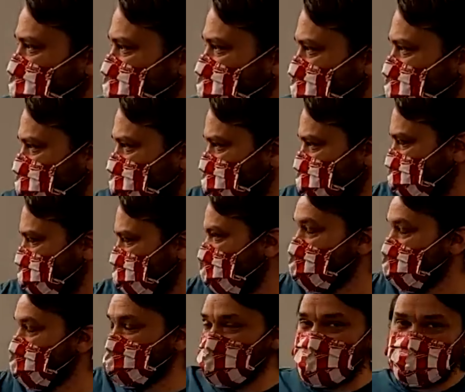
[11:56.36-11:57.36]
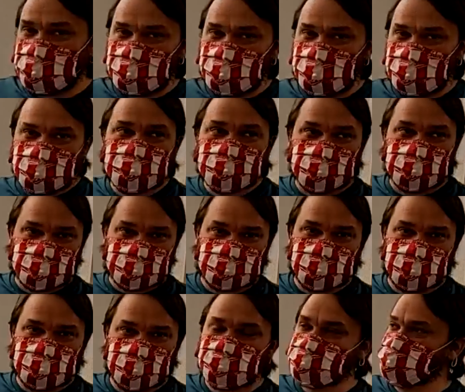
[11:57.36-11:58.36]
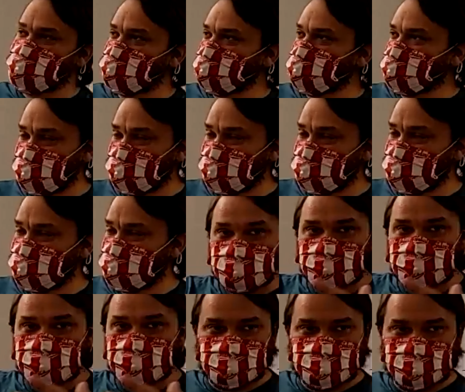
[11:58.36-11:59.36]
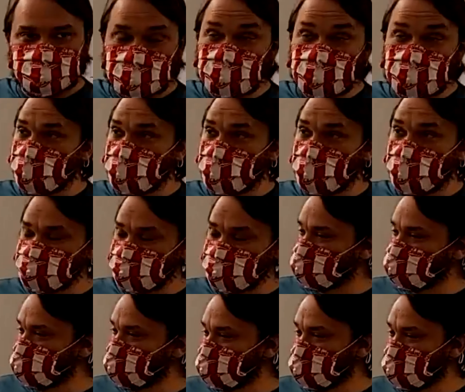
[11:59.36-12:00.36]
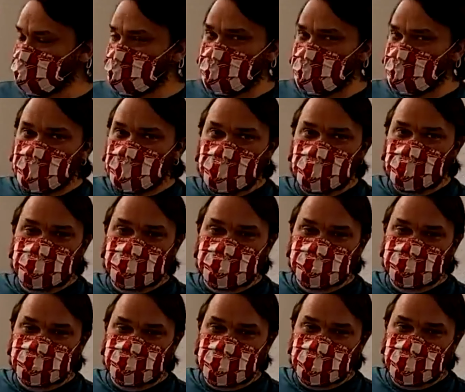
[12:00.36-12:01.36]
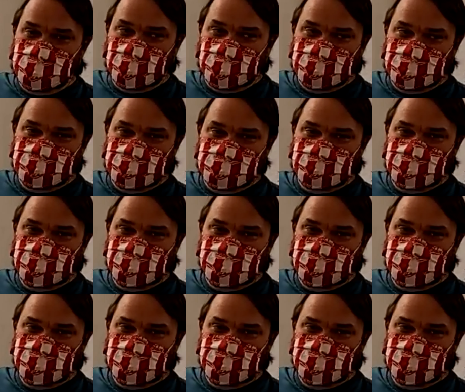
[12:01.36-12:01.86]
um, the layout algorithms are still, it's still difficult to lay out a whole bunch of articles no matter what